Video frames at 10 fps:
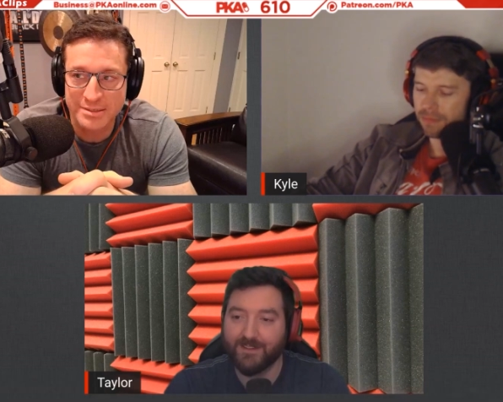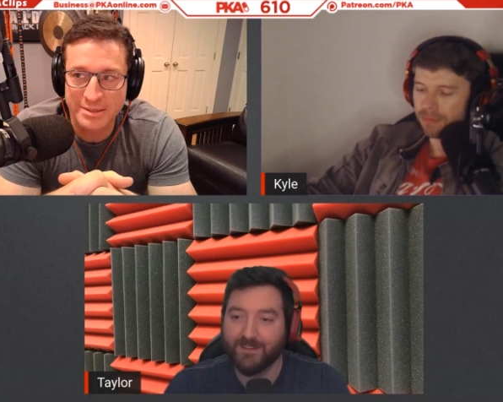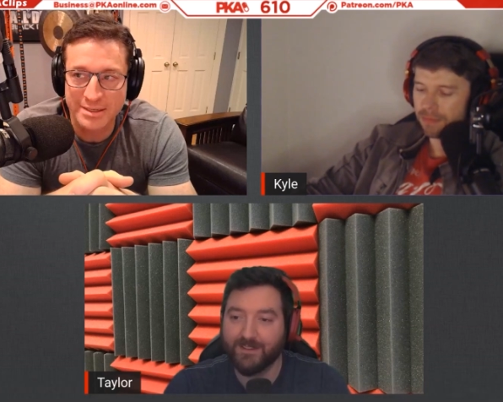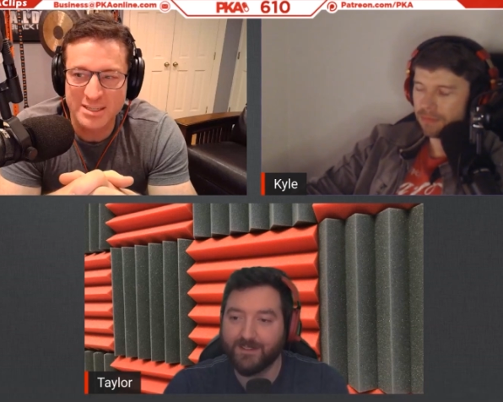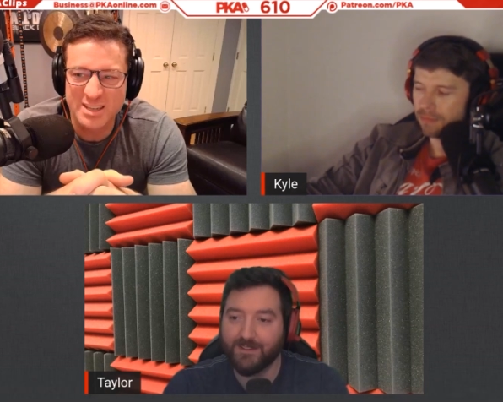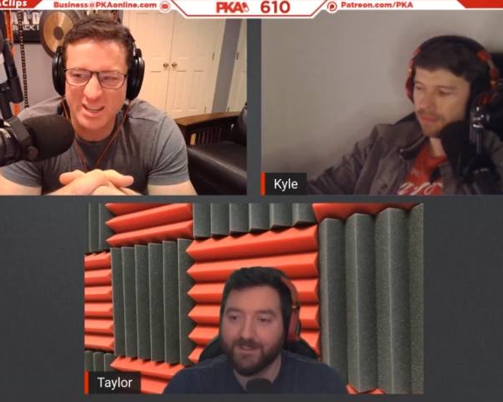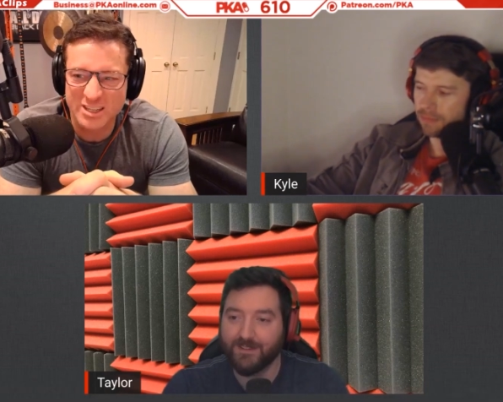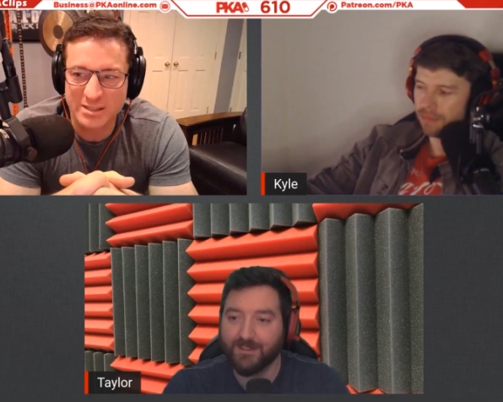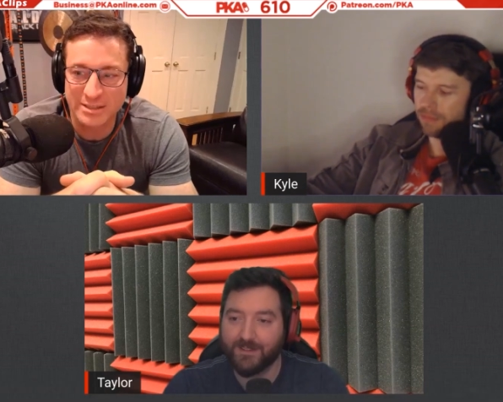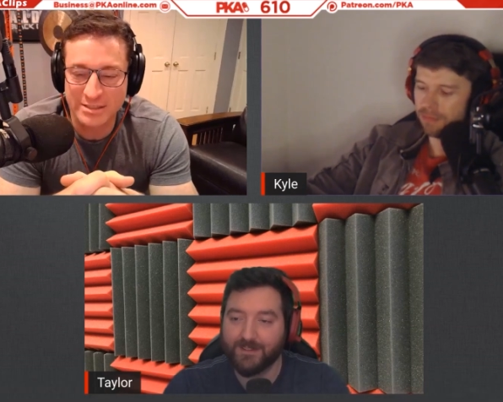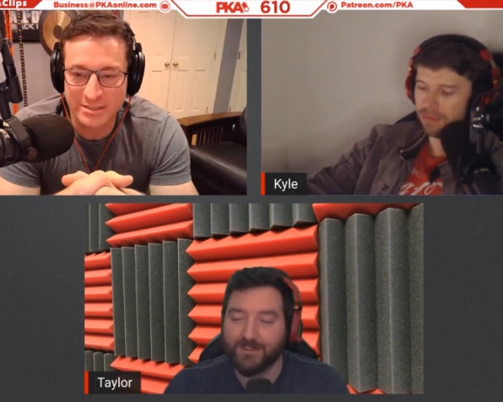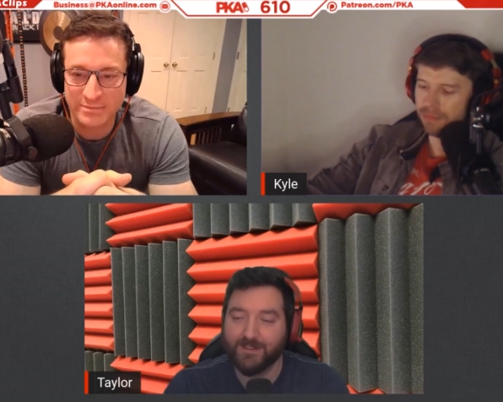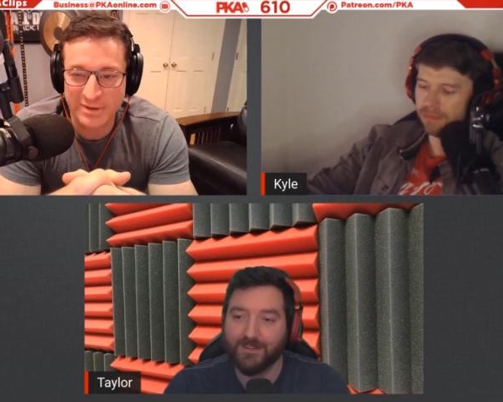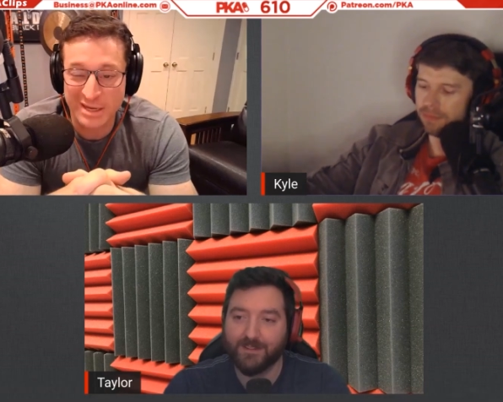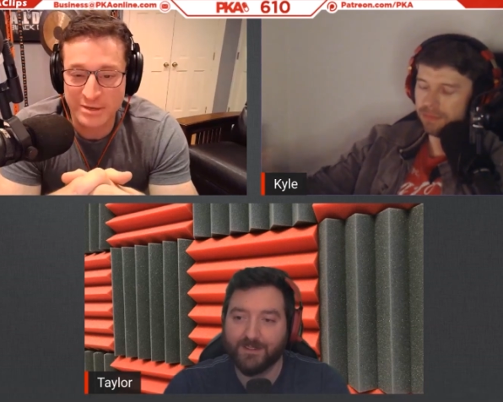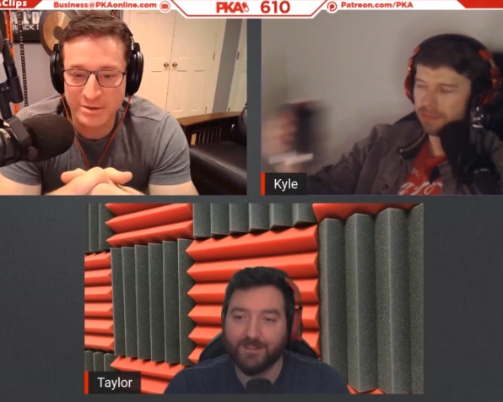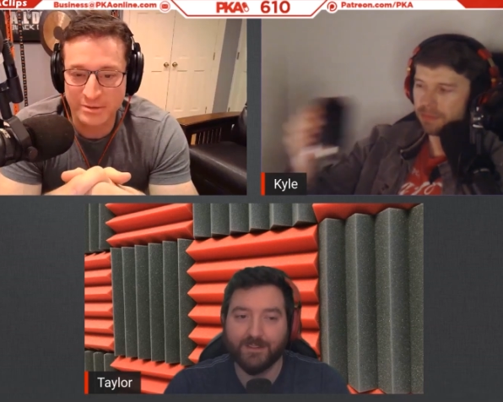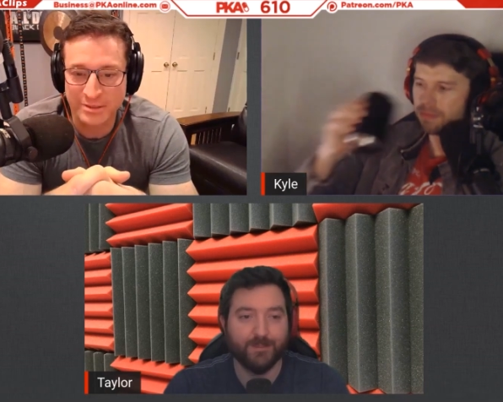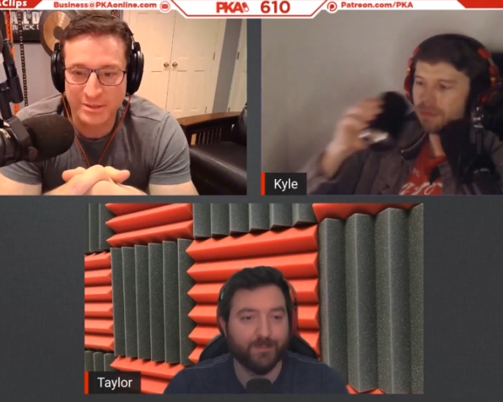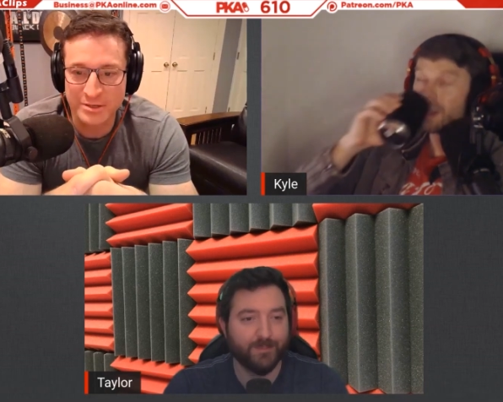Speaker 1: intentionally to divide and hurt
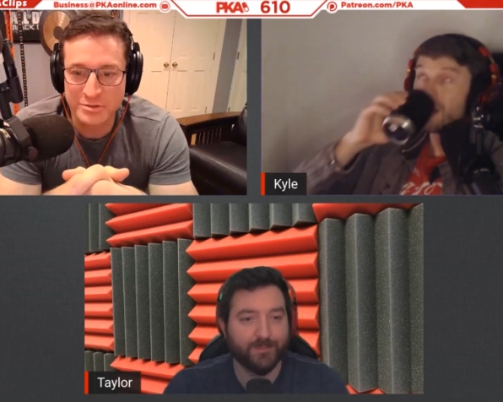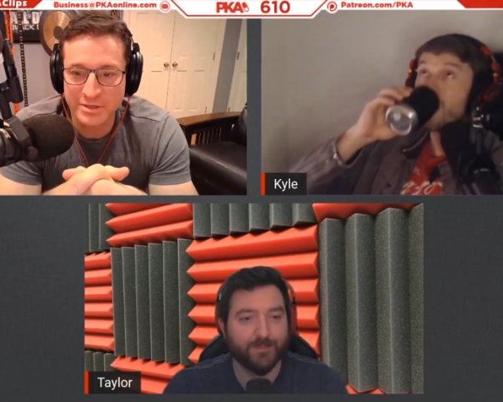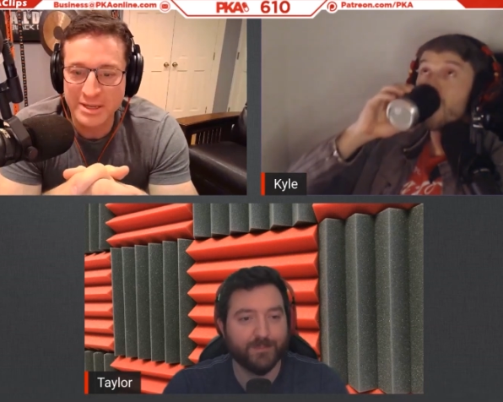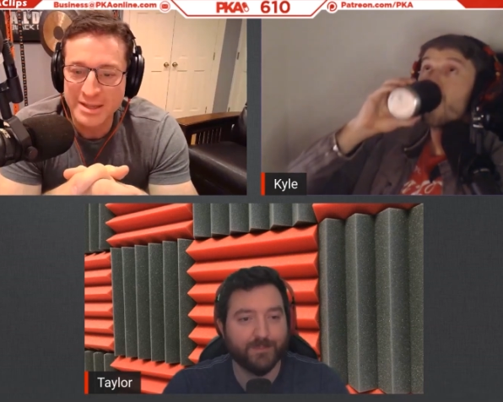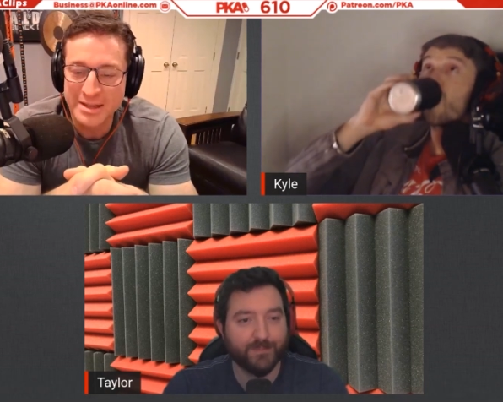the country,